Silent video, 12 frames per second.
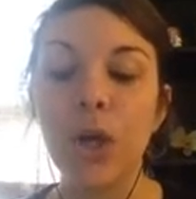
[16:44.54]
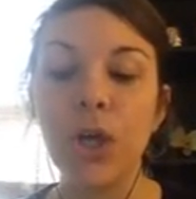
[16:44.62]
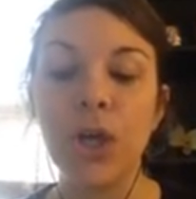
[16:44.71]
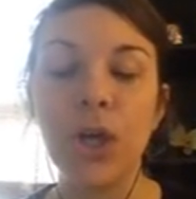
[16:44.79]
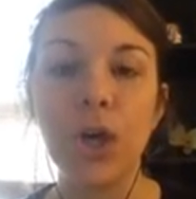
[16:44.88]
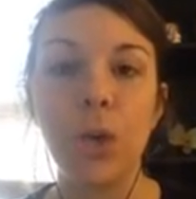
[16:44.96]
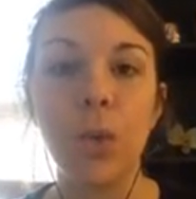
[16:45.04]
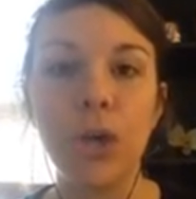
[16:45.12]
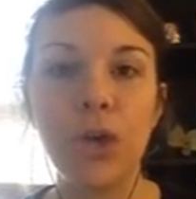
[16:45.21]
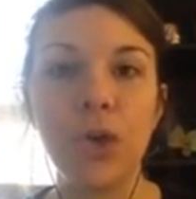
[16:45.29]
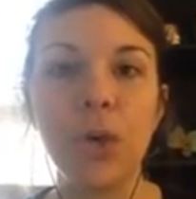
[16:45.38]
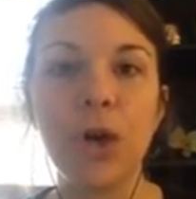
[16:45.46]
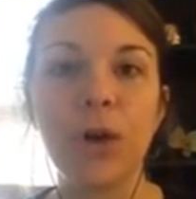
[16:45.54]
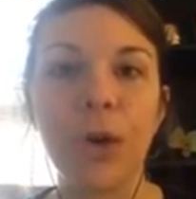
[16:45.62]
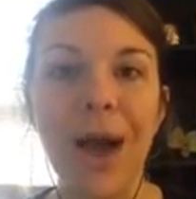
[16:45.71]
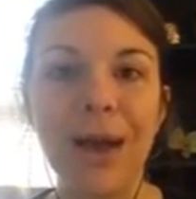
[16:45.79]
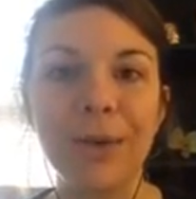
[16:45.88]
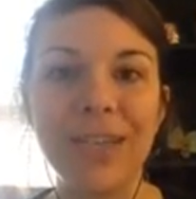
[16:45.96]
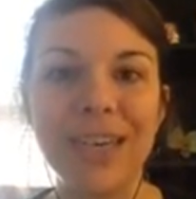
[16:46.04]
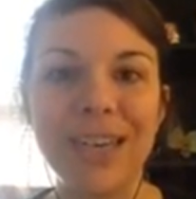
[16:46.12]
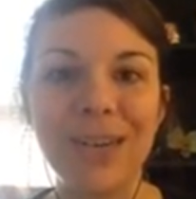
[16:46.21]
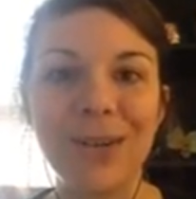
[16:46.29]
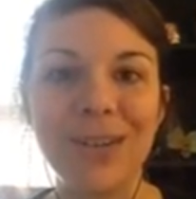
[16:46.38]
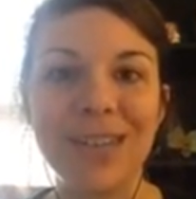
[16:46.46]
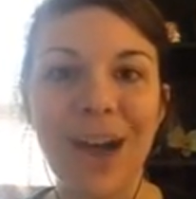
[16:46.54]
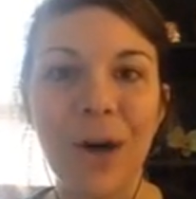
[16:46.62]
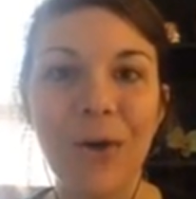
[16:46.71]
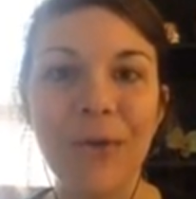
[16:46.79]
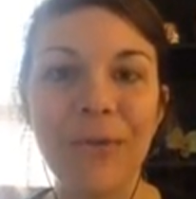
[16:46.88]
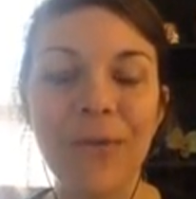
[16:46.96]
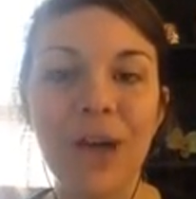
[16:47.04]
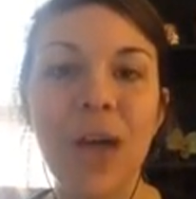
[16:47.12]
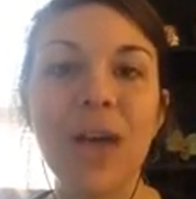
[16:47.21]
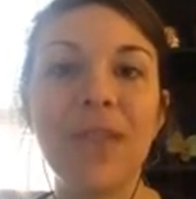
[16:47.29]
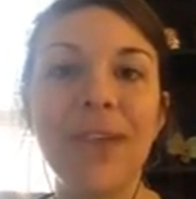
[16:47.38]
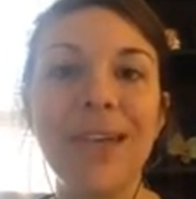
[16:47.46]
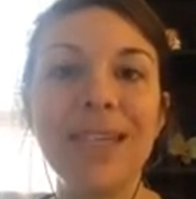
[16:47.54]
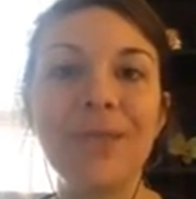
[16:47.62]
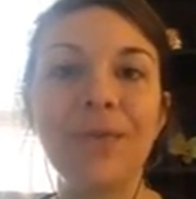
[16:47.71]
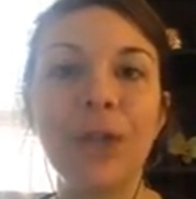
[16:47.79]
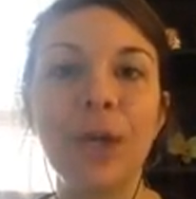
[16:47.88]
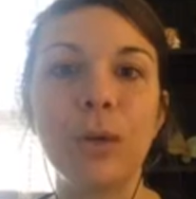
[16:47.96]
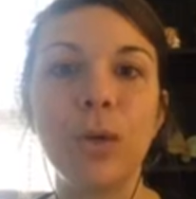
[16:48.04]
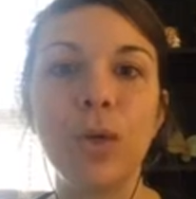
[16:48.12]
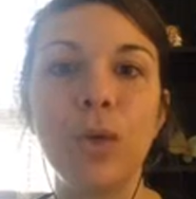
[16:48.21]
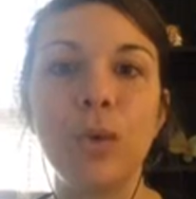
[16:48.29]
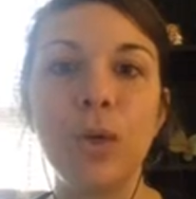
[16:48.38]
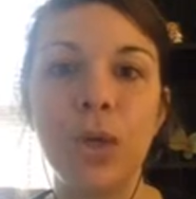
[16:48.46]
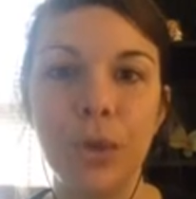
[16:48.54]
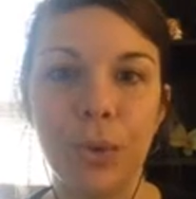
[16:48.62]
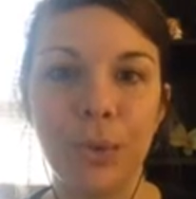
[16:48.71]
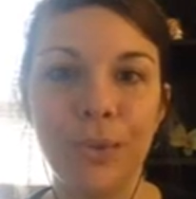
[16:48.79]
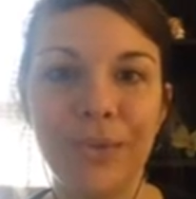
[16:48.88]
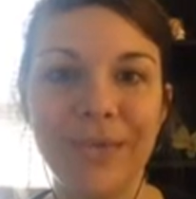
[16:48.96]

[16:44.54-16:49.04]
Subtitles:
when you are grounded in yourself, things flow to you.